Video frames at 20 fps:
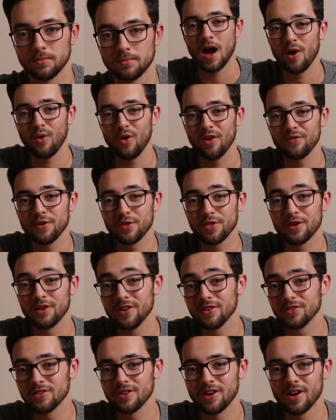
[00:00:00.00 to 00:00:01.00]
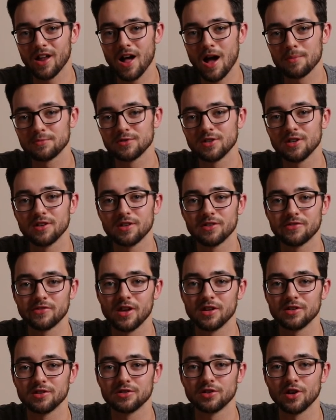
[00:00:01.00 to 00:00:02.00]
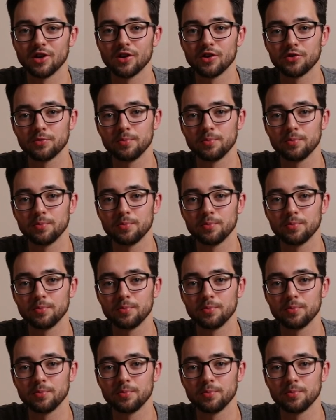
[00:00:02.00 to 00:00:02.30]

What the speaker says: However, there isn't an option to set your shutter